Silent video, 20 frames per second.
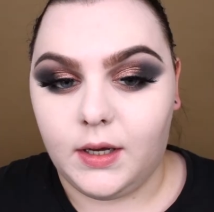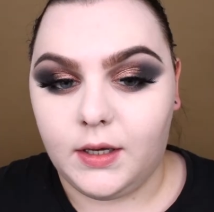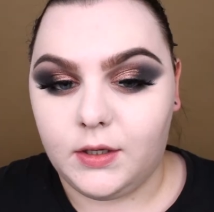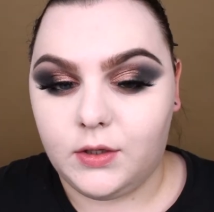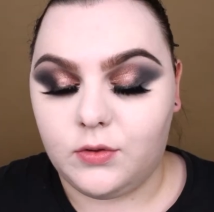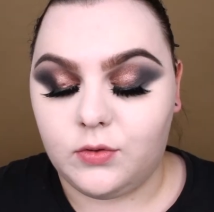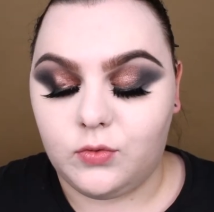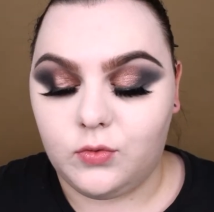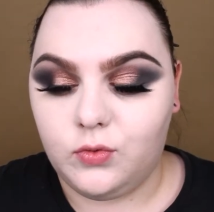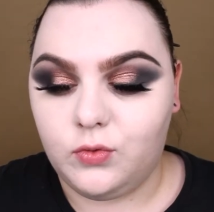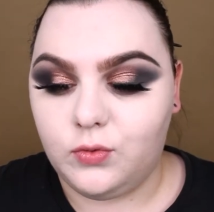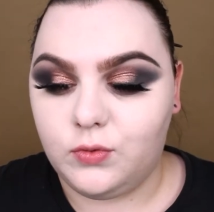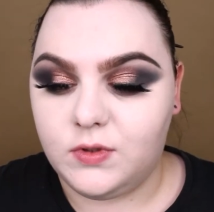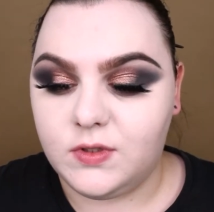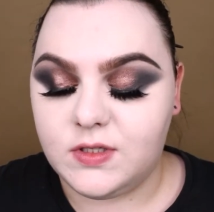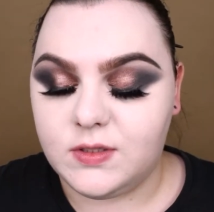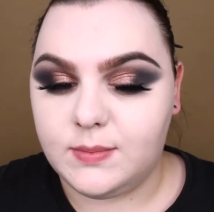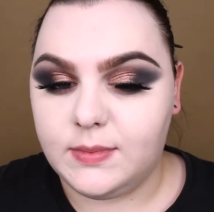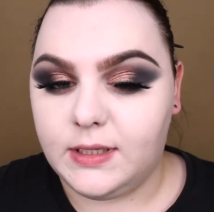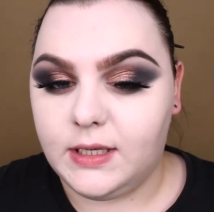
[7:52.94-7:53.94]
I could do
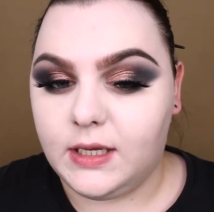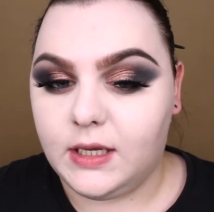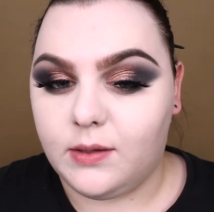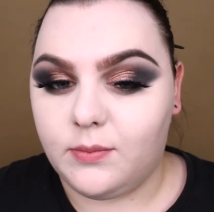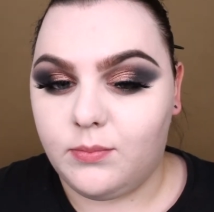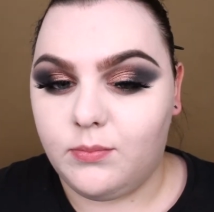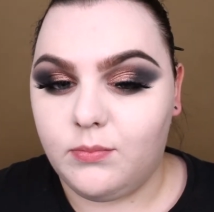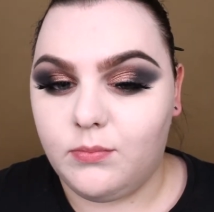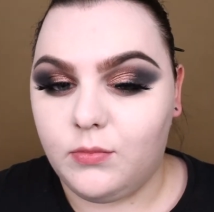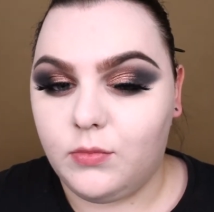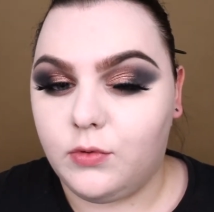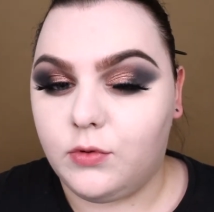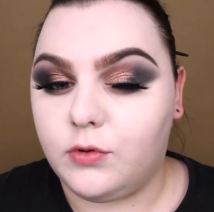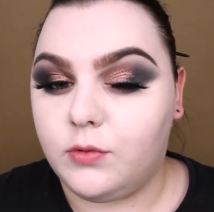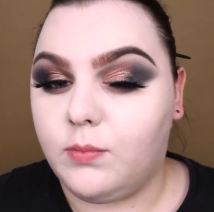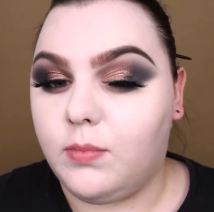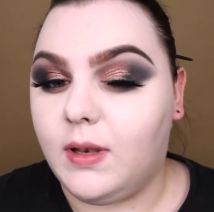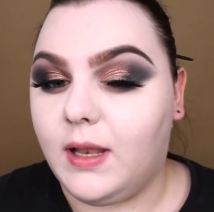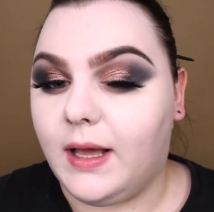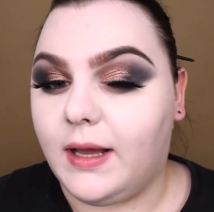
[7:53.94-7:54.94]
this makeup more
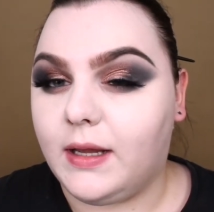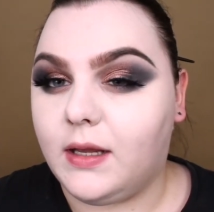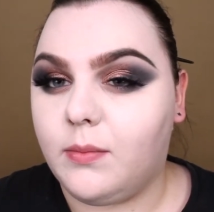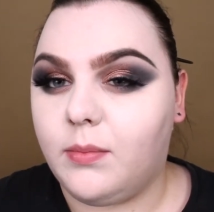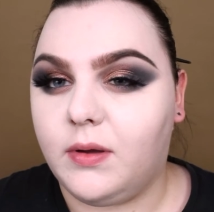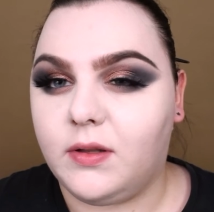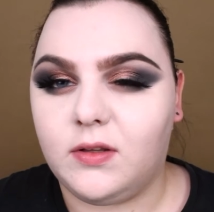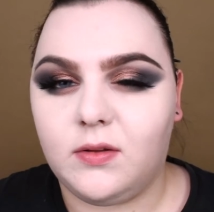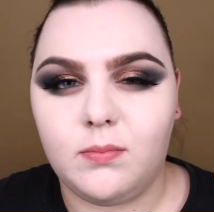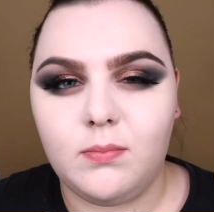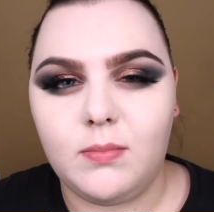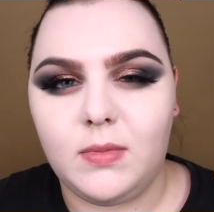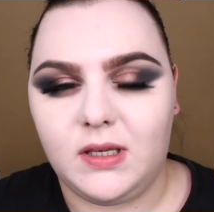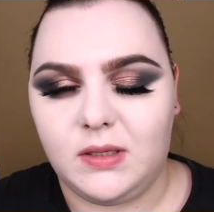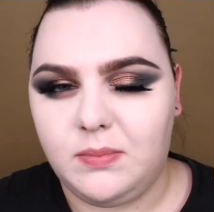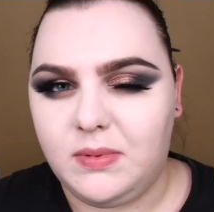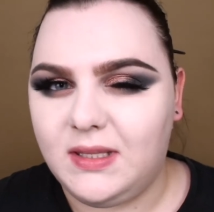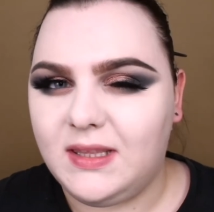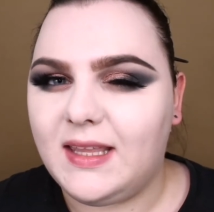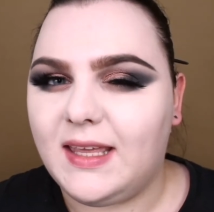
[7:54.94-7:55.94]
black, but
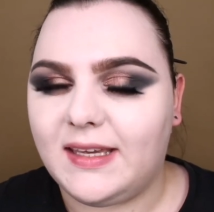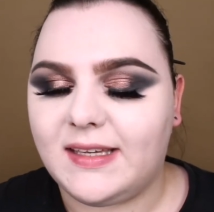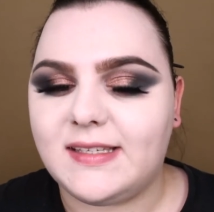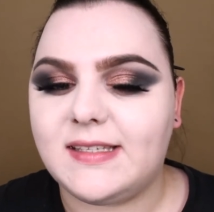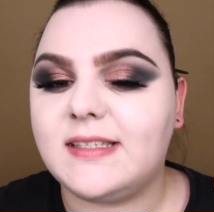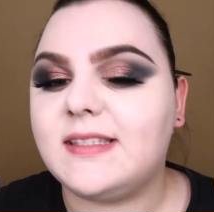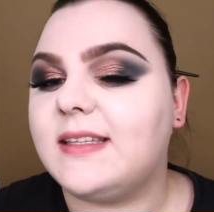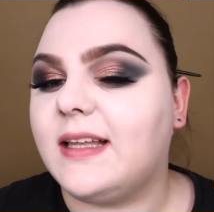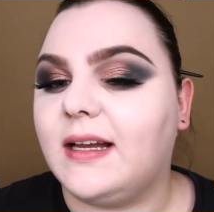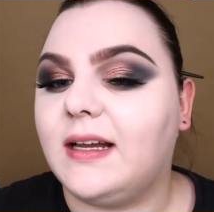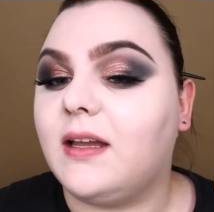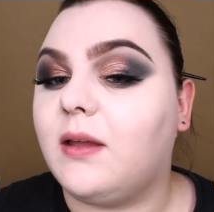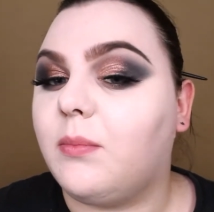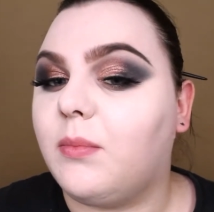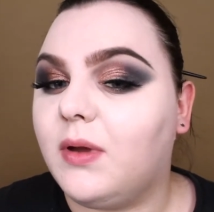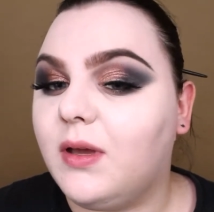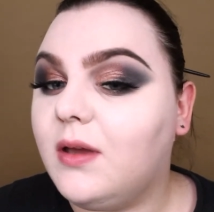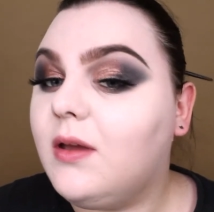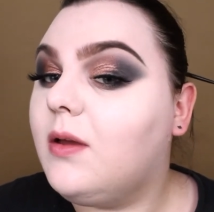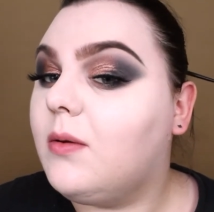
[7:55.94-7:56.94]
maybe next time.
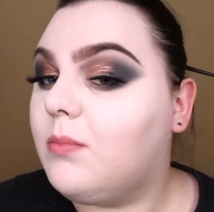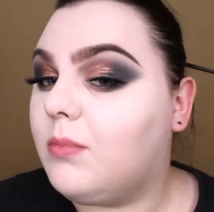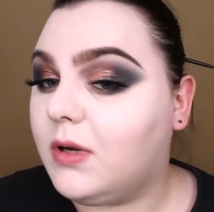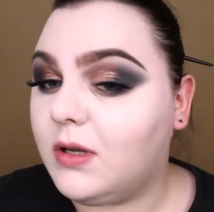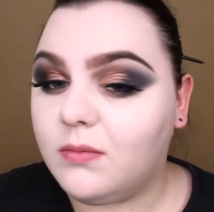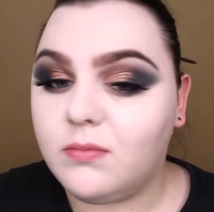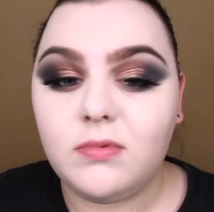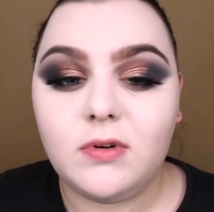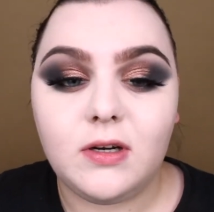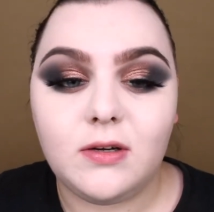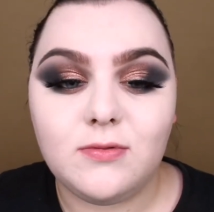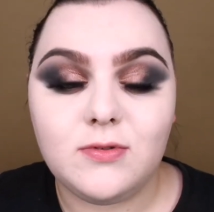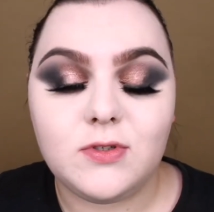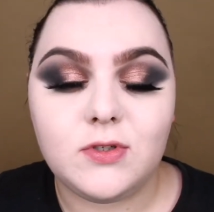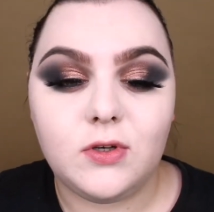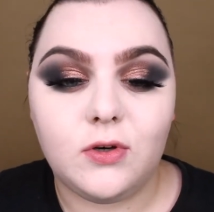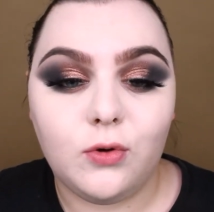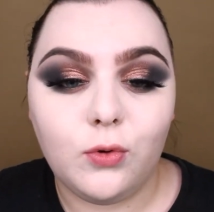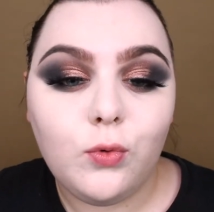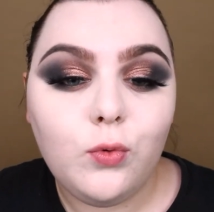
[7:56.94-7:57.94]
My
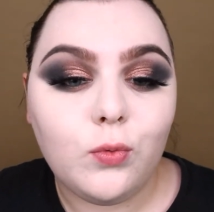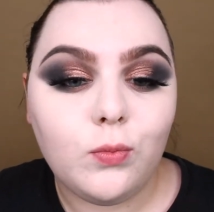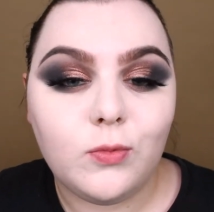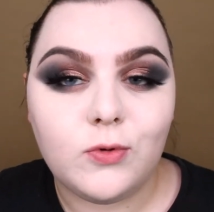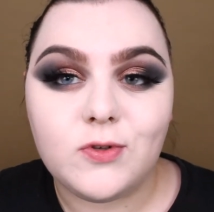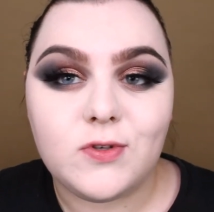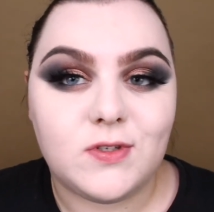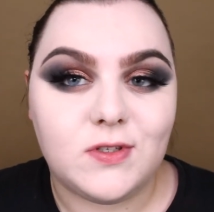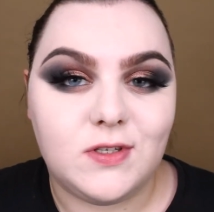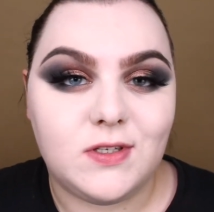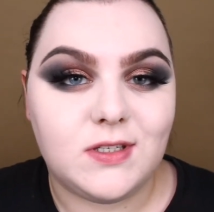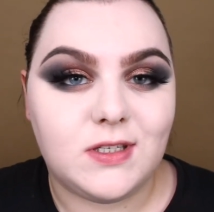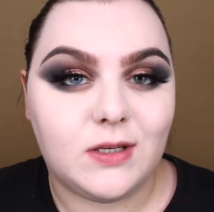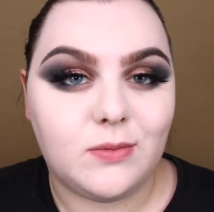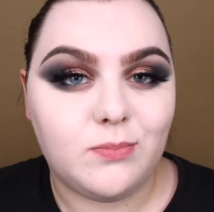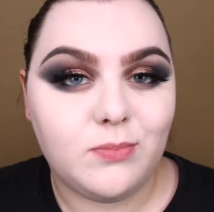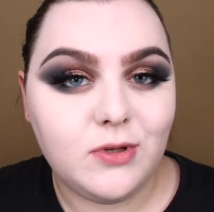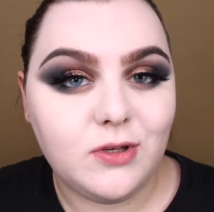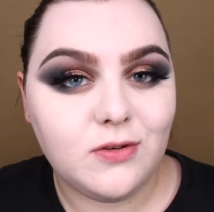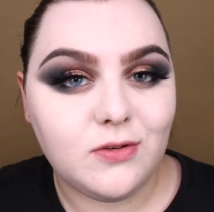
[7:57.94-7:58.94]
brows almost
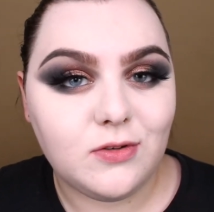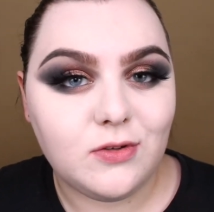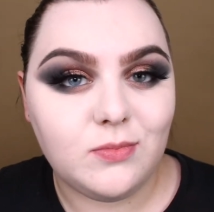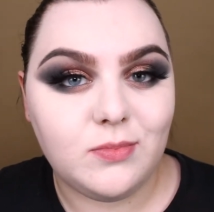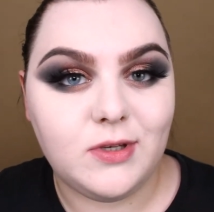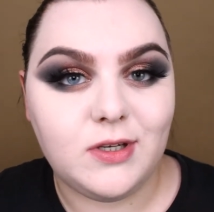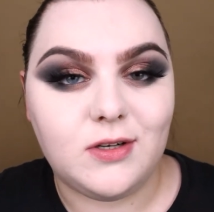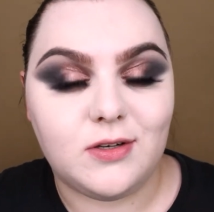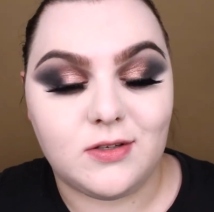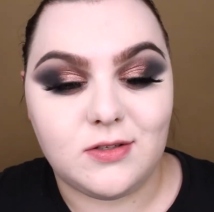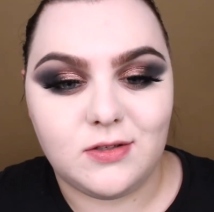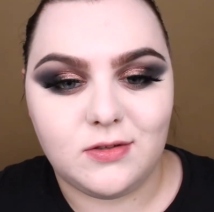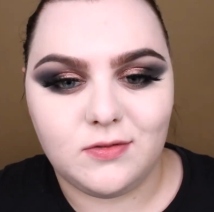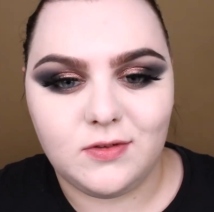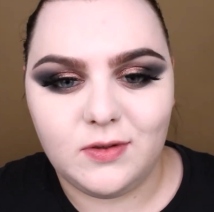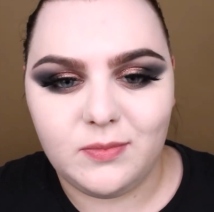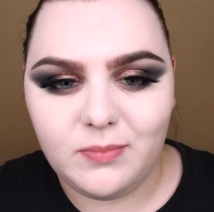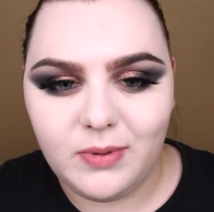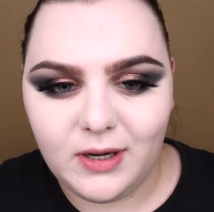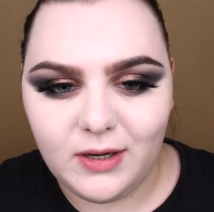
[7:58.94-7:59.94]
disappeared because of
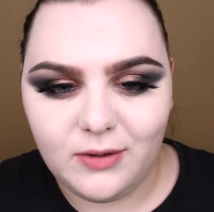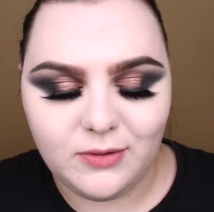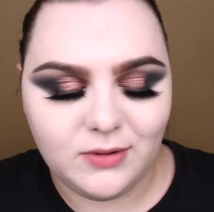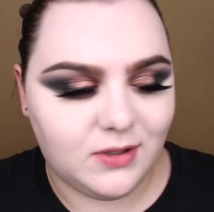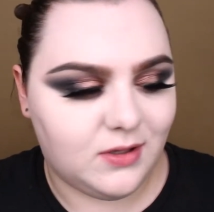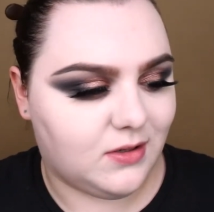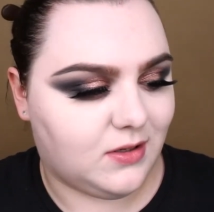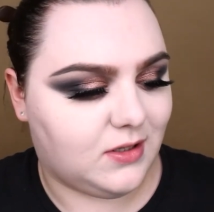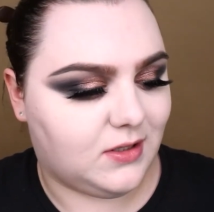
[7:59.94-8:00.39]
the powder,